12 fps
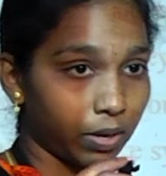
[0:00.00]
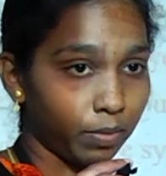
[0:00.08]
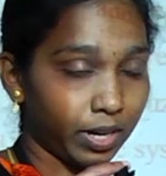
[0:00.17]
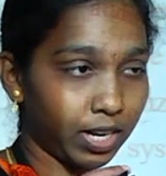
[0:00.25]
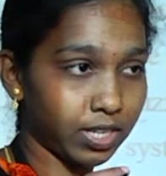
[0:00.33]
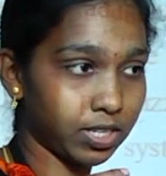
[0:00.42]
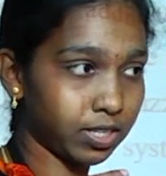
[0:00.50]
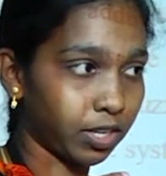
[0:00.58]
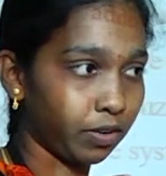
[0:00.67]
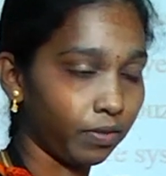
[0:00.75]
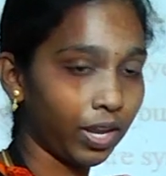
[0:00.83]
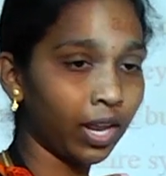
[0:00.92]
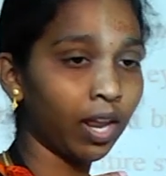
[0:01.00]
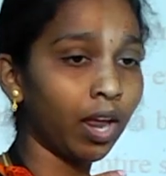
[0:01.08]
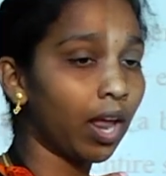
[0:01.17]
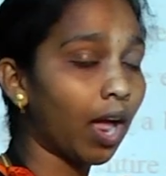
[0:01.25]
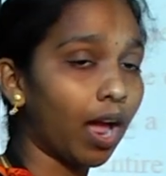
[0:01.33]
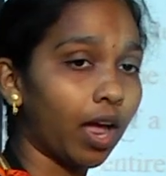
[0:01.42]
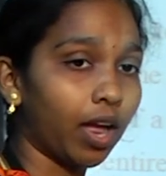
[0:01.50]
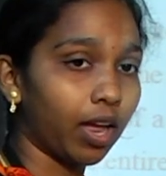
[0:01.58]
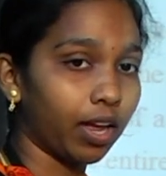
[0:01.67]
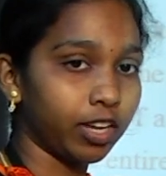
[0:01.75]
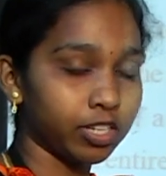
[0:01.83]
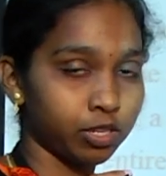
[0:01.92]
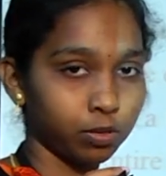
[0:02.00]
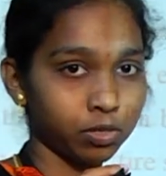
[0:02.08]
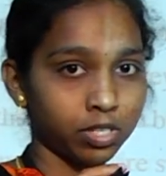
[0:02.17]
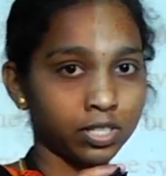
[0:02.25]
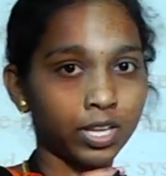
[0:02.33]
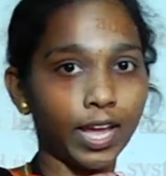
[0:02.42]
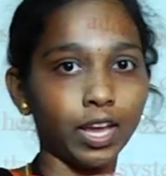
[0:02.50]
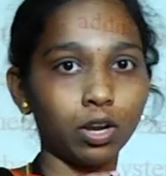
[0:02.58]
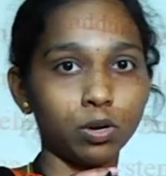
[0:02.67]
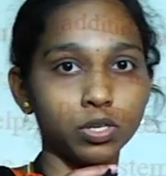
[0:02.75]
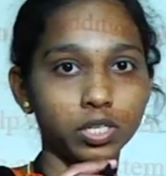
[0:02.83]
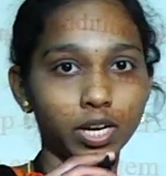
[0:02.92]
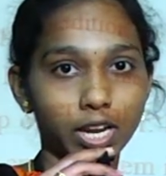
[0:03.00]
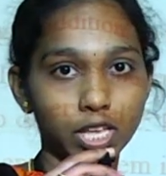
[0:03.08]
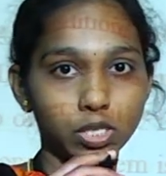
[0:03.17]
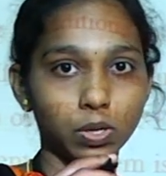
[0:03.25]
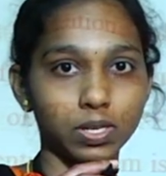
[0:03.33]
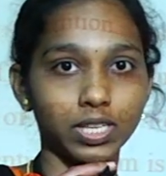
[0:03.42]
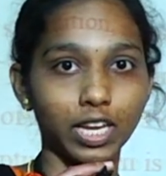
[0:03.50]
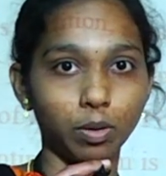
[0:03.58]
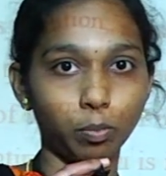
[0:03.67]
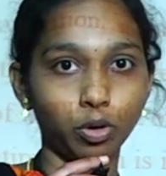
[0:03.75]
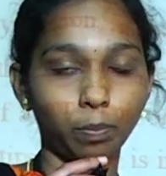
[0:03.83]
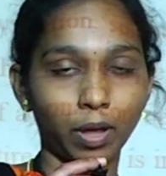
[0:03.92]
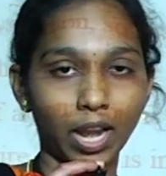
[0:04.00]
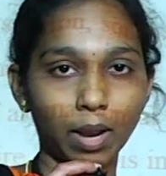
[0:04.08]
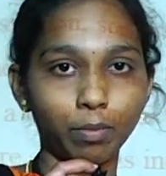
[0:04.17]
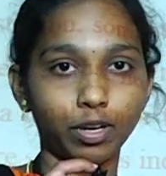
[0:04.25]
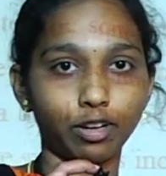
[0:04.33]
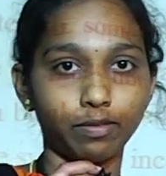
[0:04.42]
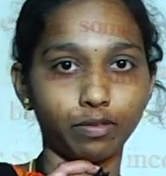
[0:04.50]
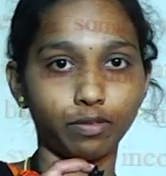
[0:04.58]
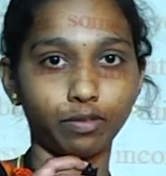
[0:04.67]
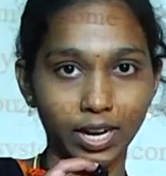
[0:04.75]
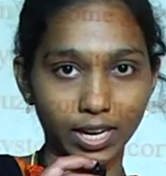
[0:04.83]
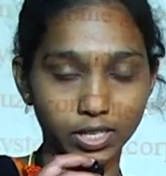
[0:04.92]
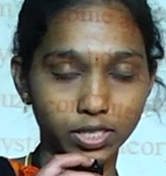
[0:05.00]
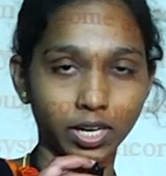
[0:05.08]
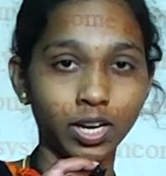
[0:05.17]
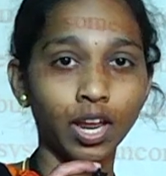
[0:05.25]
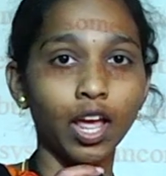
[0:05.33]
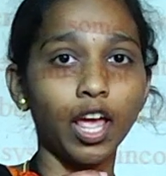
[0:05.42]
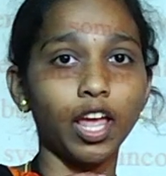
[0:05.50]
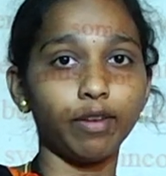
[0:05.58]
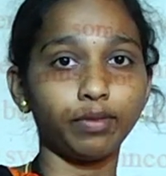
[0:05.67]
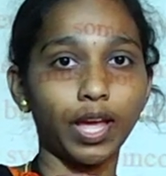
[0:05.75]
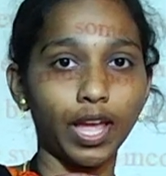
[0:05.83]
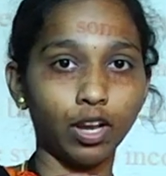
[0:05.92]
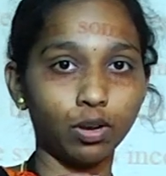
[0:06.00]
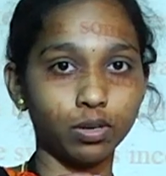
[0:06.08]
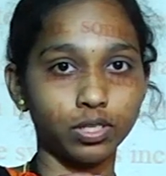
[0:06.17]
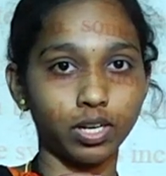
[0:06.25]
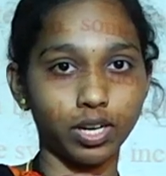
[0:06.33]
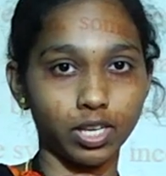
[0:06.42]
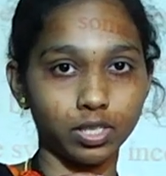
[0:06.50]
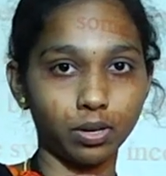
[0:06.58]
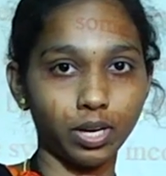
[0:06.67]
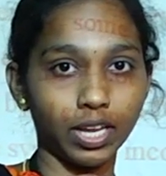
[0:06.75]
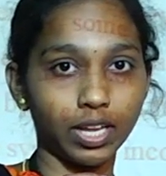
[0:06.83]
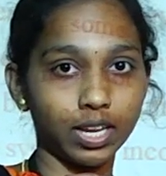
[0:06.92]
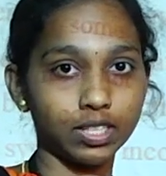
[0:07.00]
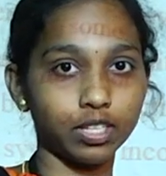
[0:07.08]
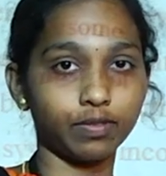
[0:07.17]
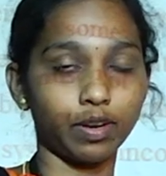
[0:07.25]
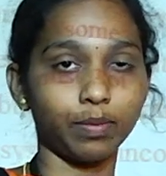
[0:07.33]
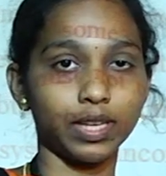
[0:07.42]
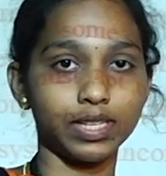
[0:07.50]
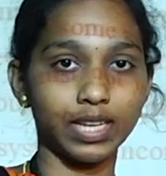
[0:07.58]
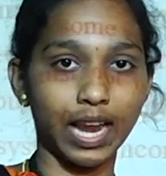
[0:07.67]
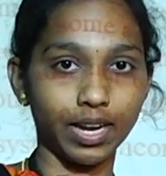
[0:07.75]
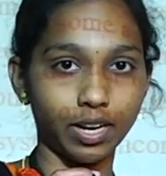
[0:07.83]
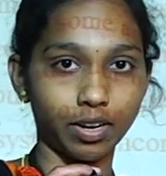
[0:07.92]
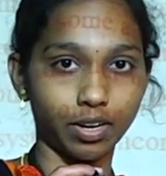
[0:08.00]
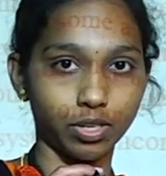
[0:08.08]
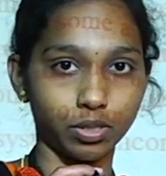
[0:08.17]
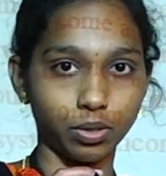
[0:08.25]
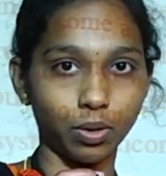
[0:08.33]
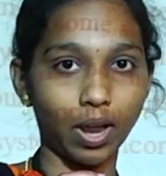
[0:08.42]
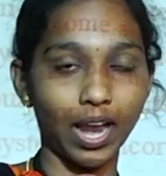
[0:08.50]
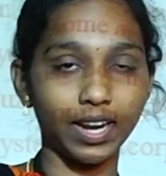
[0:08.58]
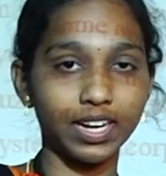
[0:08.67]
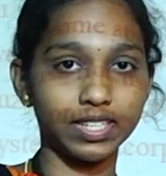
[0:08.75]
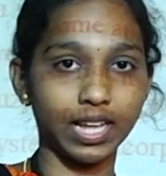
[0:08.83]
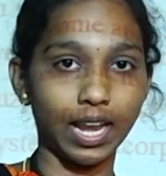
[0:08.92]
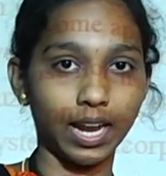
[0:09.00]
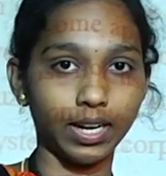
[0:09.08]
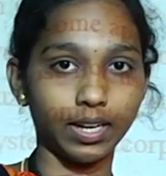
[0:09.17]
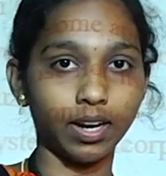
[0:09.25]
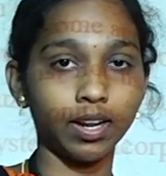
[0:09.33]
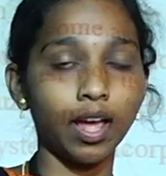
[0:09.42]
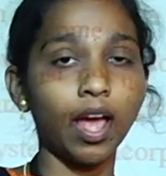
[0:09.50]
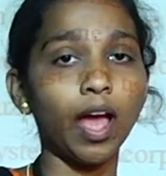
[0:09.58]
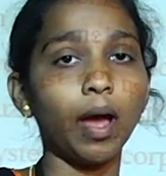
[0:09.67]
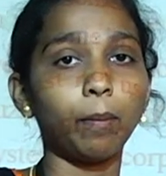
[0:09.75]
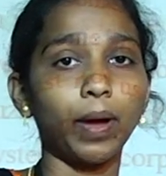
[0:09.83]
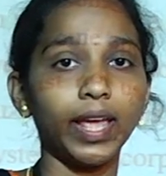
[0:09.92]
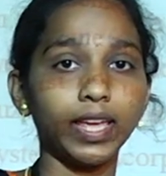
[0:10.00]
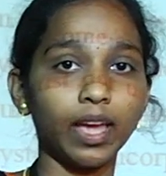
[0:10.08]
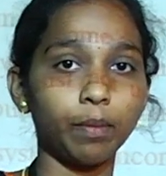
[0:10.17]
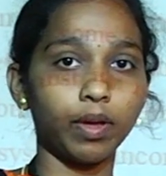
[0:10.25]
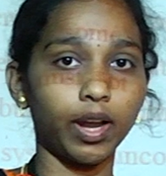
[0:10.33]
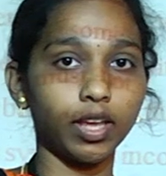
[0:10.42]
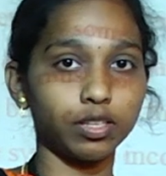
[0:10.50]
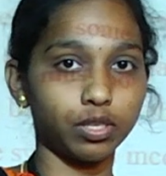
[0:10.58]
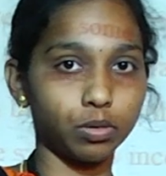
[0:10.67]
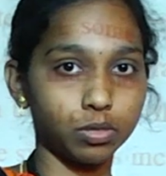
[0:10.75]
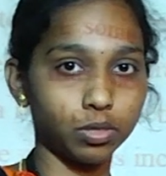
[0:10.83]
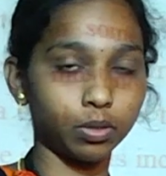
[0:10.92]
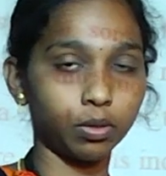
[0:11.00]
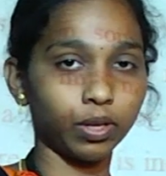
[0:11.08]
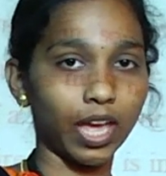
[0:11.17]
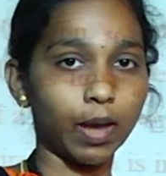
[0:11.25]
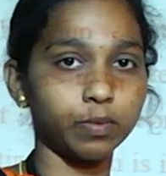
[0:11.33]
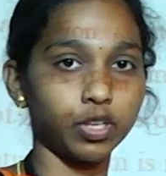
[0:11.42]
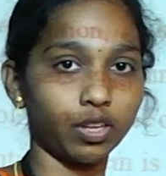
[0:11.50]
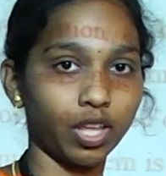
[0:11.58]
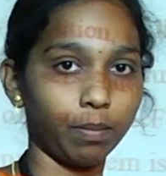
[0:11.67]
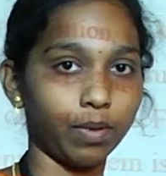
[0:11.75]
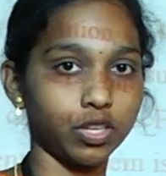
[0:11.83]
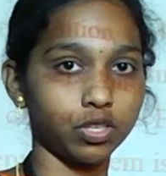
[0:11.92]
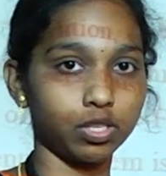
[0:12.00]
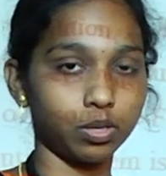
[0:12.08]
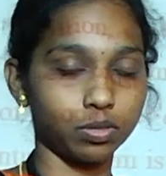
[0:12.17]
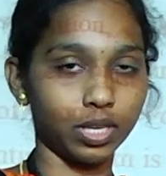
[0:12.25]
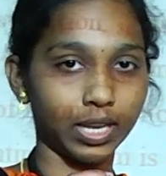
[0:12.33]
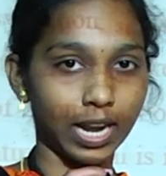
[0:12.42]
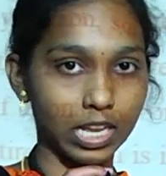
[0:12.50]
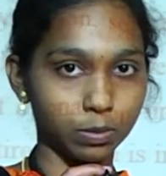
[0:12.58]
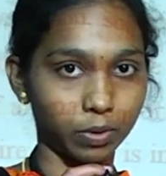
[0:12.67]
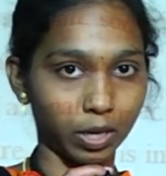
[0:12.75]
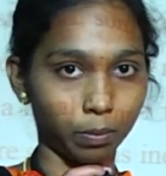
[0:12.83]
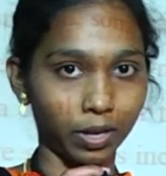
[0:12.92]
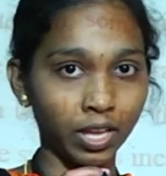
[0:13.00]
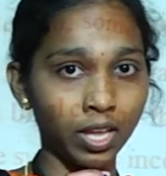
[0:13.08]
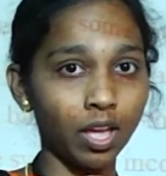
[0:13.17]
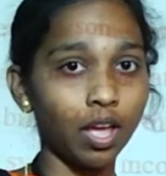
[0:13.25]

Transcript: from literature survey. Uh, it's used as eye closure ratio as an input parameter for detection. If the eye closure decreases from the standard ratio and it's alerted, by camera is used to capture the images using Raspberry Pi.